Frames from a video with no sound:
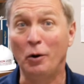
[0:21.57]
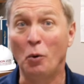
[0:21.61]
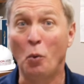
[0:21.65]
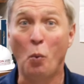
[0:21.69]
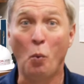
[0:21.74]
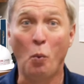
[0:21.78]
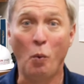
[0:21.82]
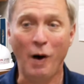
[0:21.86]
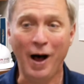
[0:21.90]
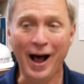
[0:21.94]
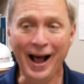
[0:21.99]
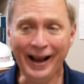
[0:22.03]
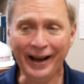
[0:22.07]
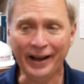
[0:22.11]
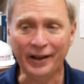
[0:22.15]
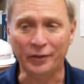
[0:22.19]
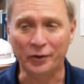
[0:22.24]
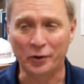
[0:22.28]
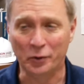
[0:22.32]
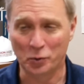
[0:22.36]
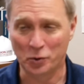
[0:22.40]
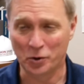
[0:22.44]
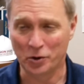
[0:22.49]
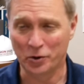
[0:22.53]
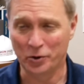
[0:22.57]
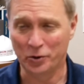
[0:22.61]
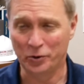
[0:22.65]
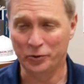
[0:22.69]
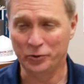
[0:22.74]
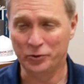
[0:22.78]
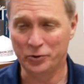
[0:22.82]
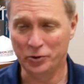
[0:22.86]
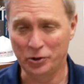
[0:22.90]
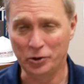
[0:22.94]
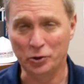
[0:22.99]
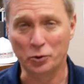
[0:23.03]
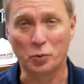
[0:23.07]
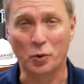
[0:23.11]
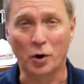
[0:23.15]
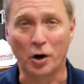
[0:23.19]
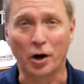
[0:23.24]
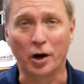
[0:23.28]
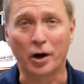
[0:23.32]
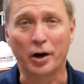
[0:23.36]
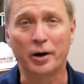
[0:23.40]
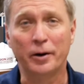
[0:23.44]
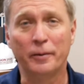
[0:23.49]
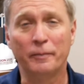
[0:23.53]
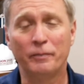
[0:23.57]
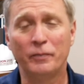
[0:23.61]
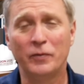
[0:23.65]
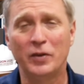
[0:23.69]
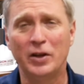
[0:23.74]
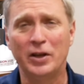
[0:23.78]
why in the world do you work?